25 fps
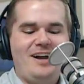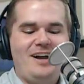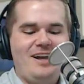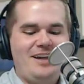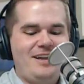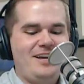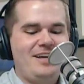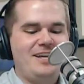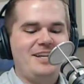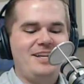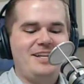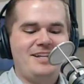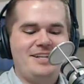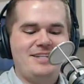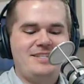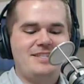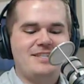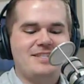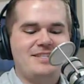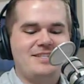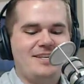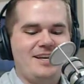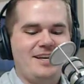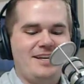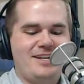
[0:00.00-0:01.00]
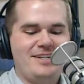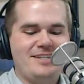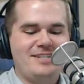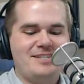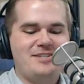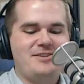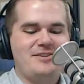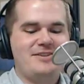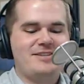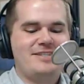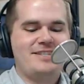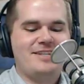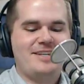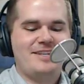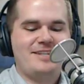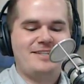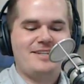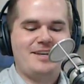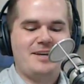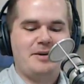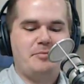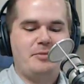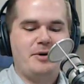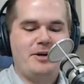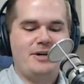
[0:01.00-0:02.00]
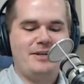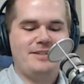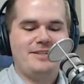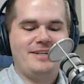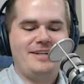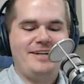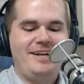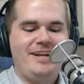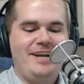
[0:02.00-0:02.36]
It's a sickness. You're a sick person.